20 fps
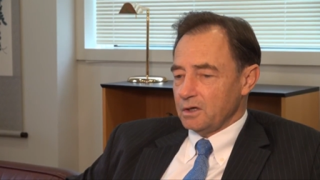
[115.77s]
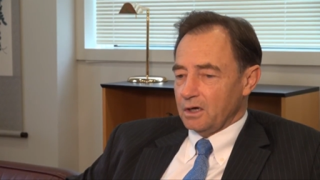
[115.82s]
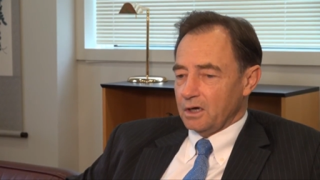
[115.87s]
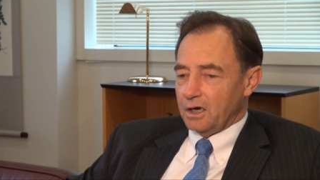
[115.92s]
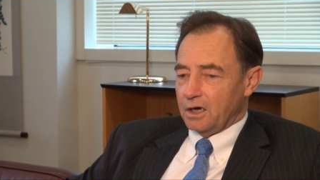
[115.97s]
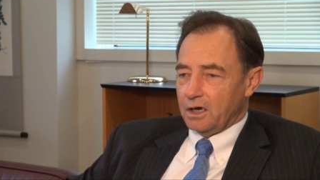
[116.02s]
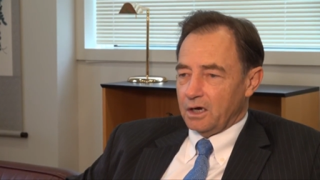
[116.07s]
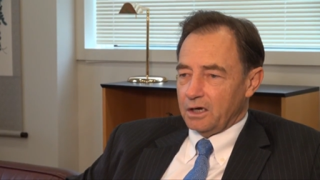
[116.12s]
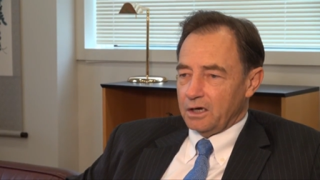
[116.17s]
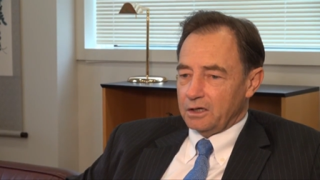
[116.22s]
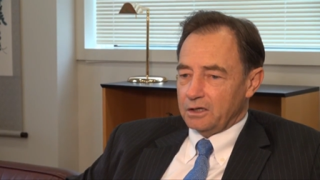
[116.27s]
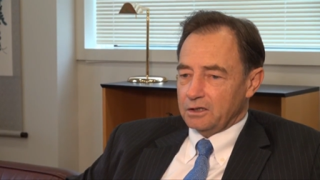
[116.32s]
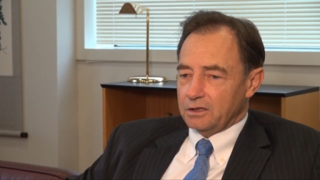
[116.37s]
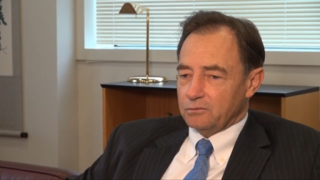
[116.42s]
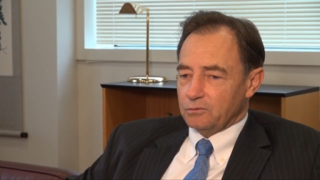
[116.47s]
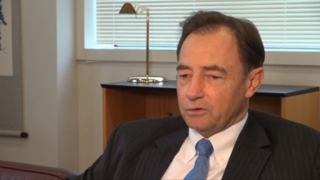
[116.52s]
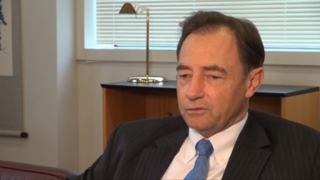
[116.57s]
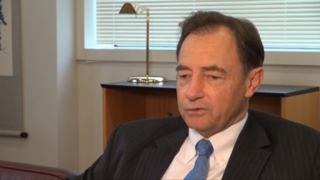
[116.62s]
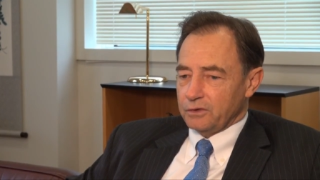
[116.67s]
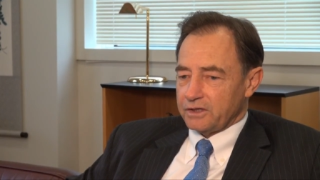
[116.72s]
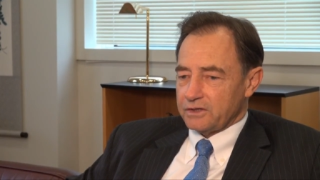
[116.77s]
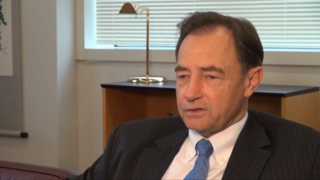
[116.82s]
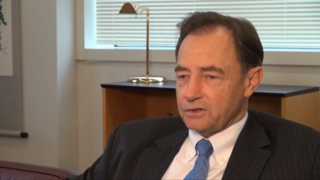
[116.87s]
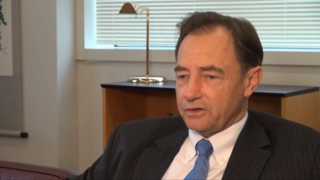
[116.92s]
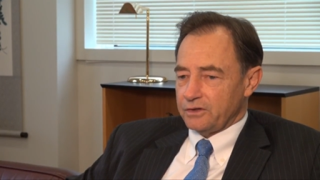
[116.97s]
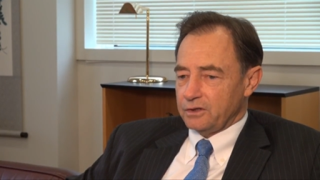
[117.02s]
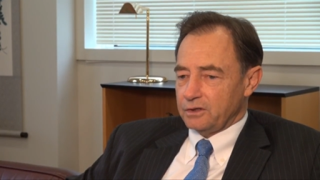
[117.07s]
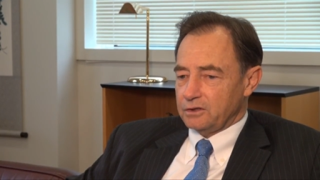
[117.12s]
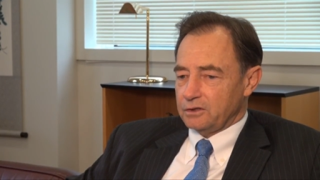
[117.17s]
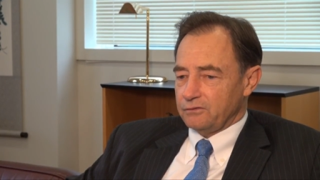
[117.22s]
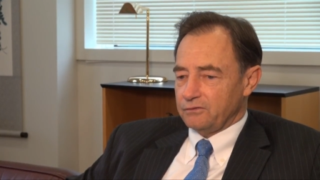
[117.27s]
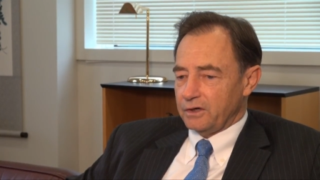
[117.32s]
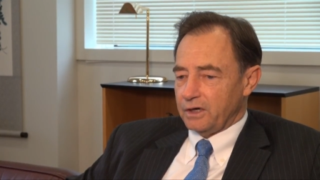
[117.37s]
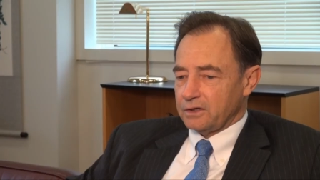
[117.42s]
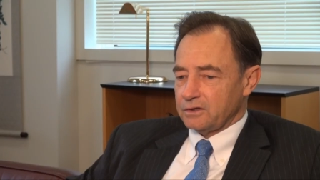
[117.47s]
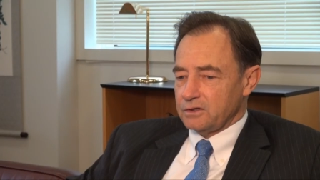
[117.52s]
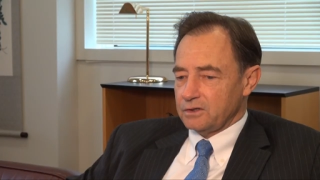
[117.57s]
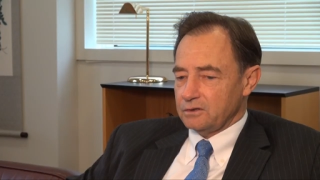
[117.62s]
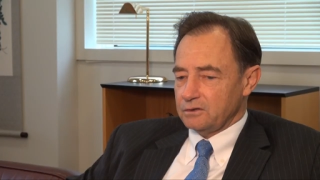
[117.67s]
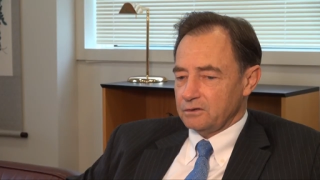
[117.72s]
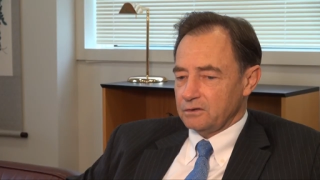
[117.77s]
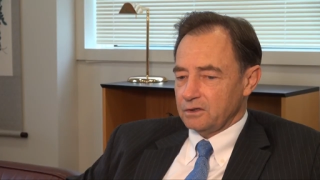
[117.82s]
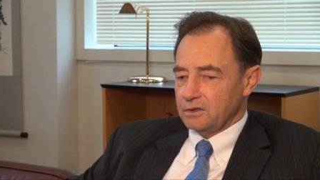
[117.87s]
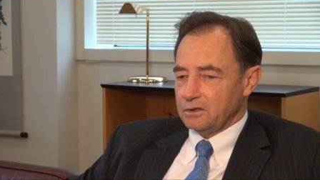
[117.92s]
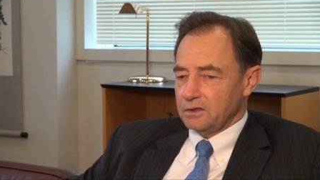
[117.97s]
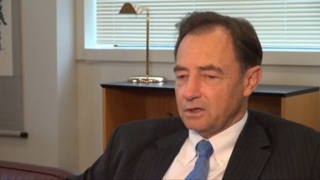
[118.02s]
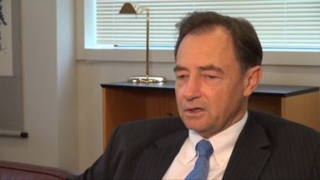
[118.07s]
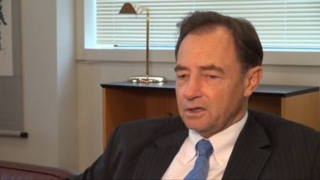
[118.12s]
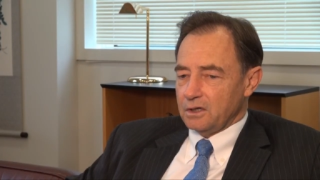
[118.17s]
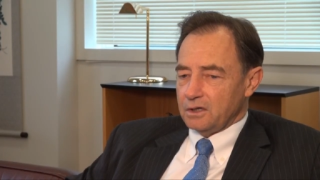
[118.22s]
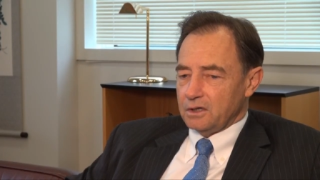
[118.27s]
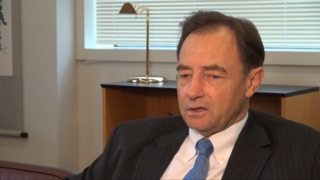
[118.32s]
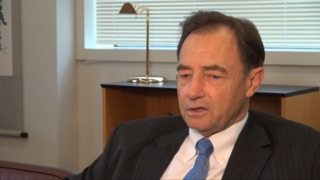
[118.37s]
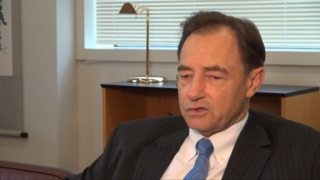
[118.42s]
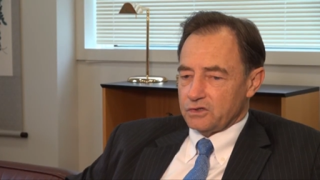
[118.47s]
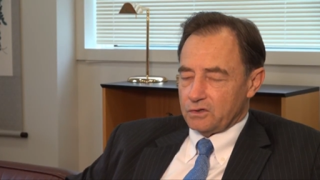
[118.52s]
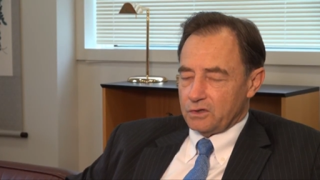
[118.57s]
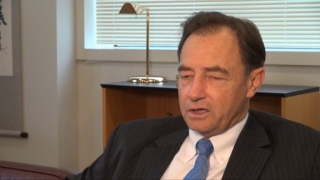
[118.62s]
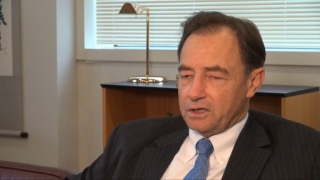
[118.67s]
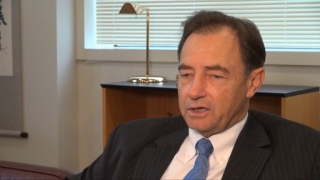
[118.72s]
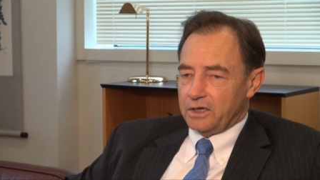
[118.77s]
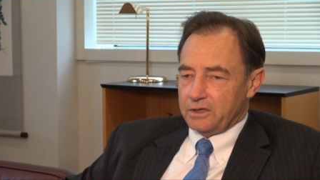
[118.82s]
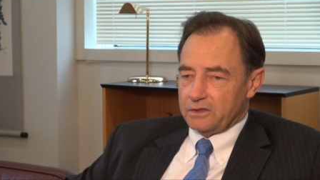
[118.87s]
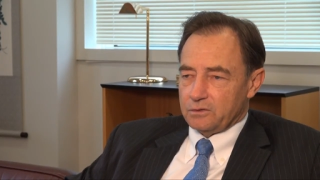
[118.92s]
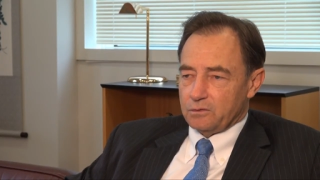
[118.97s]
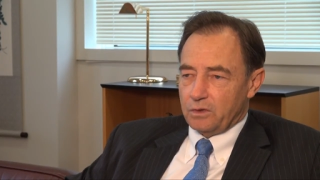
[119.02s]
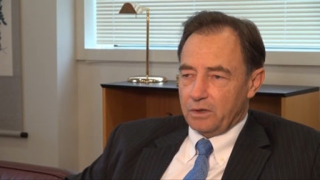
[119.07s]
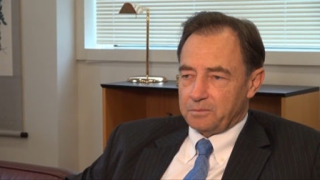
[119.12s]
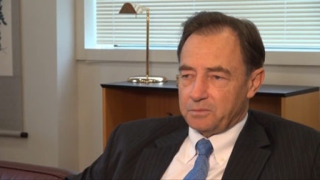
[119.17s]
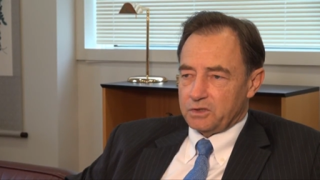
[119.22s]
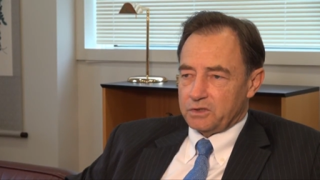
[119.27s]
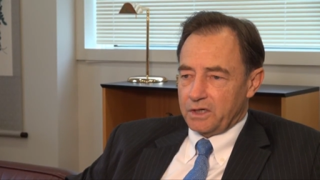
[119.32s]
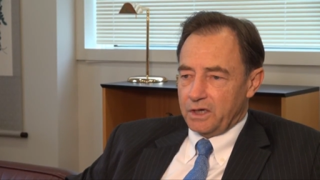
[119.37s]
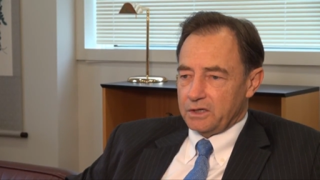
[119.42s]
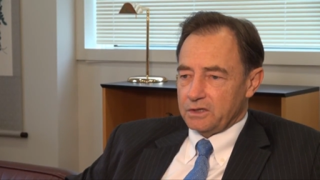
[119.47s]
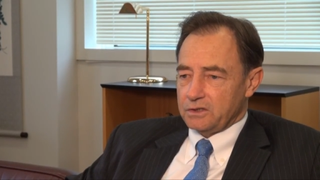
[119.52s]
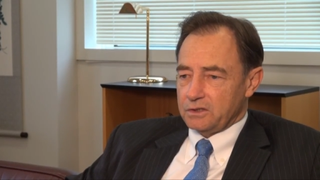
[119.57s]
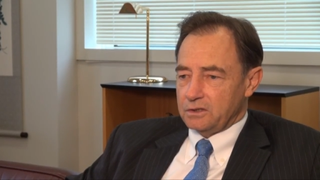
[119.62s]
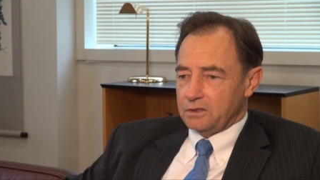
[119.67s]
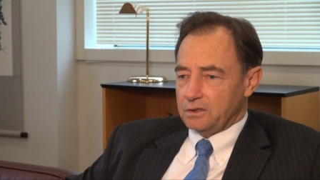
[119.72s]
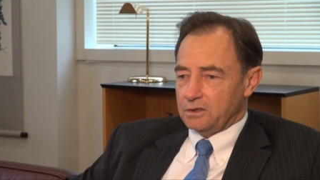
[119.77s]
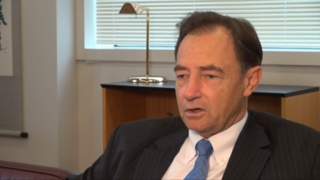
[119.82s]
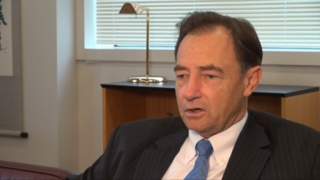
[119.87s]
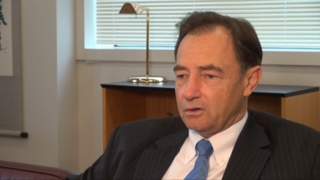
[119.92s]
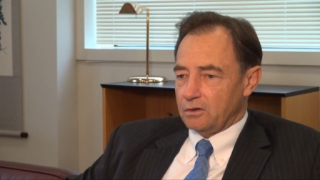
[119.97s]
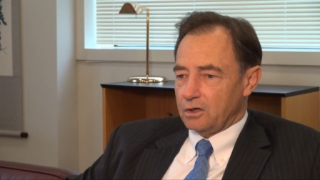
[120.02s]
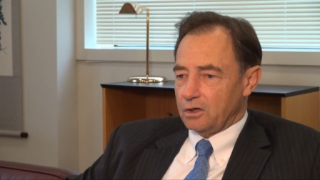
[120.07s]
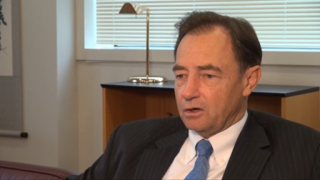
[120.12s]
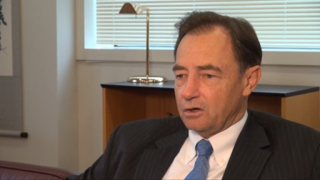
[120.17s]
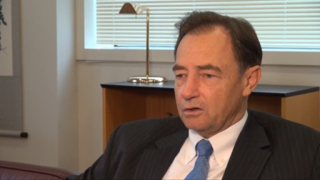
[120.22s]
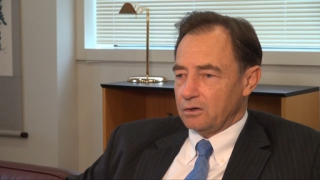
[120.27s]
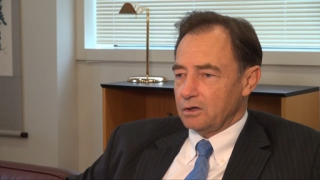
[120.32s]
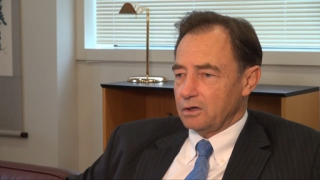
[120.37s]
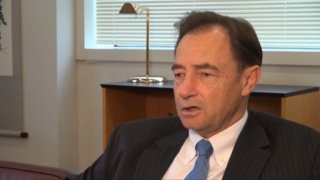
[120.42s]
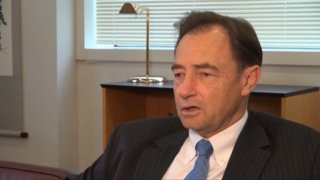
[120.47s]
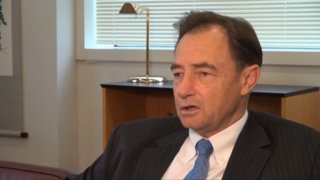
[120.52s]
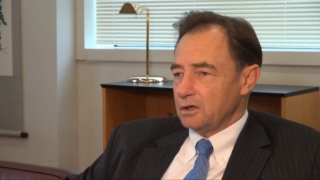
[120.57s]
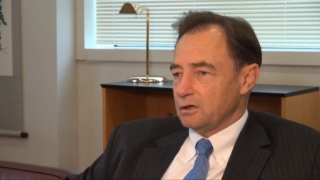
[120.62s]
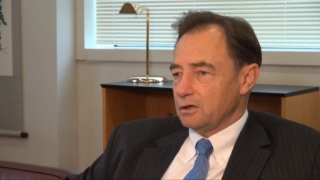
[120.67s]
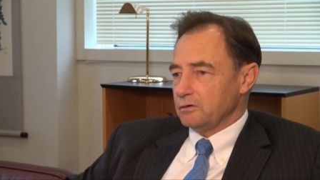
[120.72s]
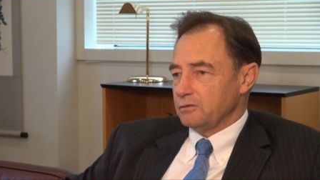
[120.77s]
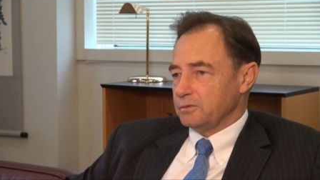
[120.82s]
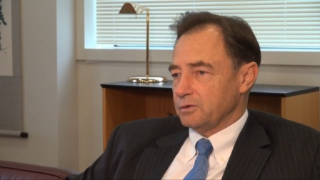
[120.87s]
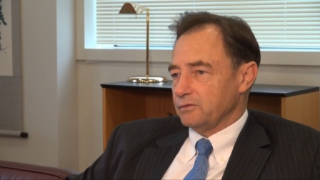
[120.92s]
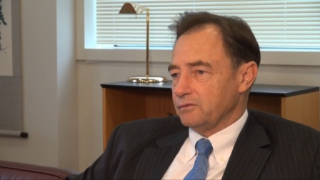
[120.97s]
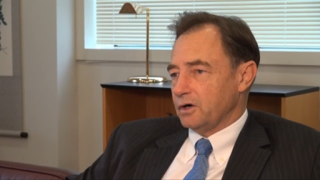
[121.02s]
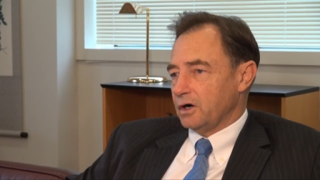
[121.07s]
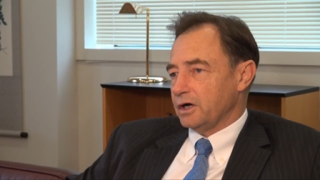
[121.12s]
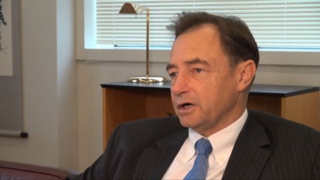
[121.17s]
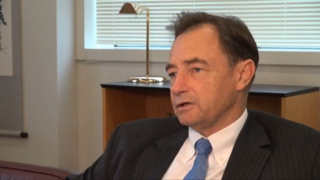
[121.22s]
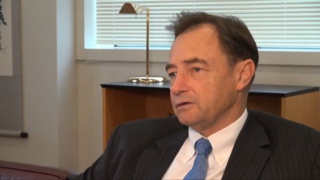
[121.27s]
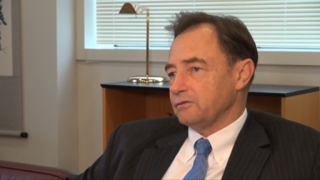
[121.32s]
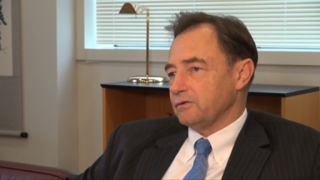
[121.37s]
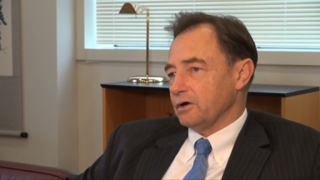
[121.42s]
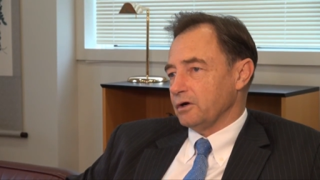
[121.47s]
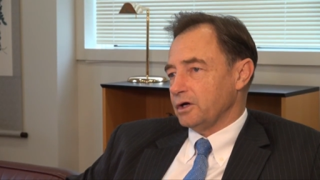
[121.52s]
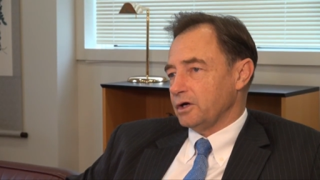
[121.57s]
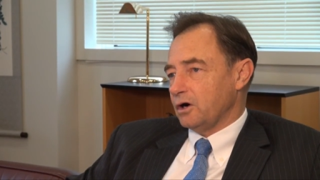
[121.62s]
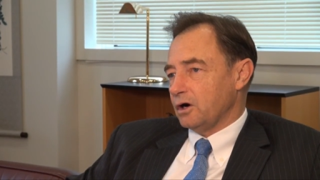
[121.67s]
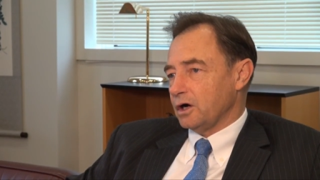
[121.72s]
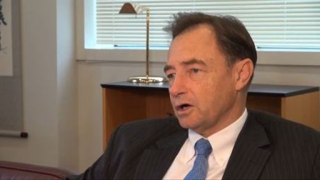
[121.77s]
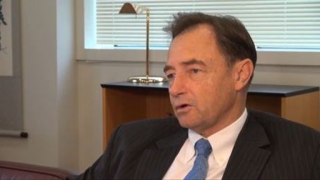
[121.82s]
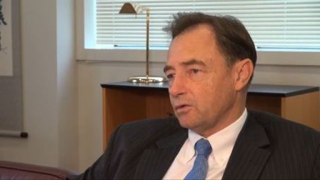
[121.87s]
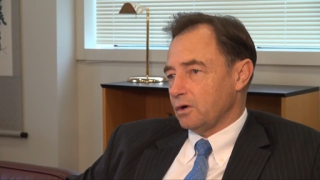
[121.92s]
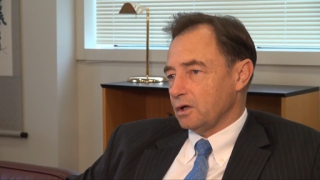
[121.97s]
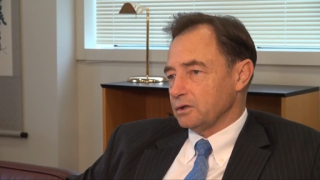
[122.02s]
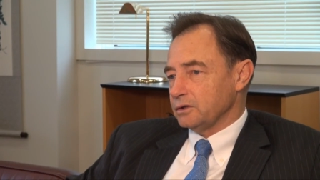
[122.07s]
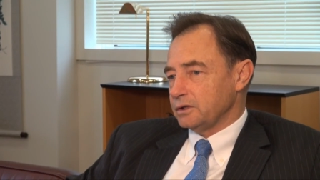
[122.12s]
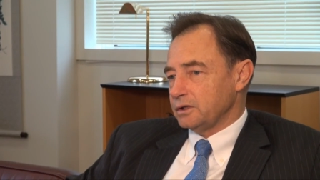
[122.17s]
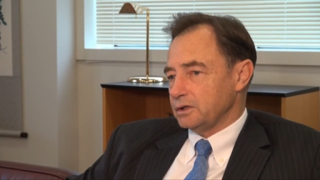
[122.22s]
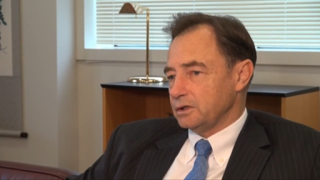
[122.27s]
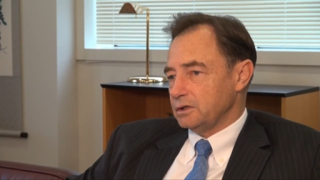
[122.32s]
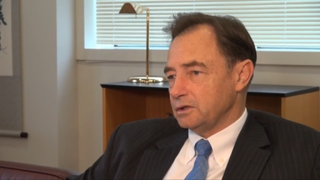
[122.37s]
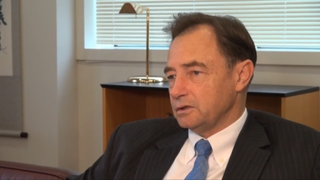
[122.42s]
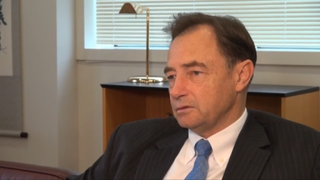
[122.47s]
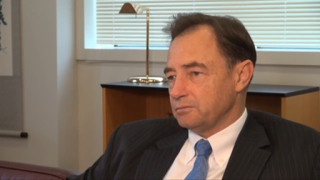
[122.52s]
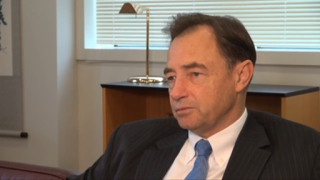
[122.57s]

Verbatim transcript: Uh, and it reflects, I think, the fact too that Australia has a reputation in Hong Kong of providing very high quality